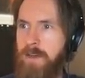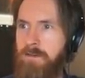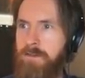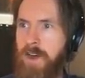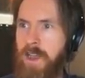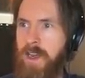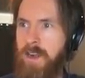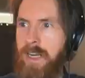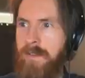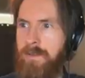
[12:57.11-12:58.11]

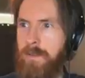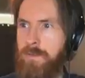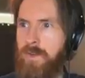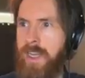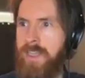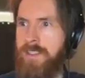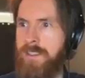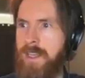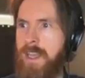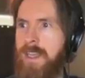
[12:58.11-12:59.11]
fire, leave no trace.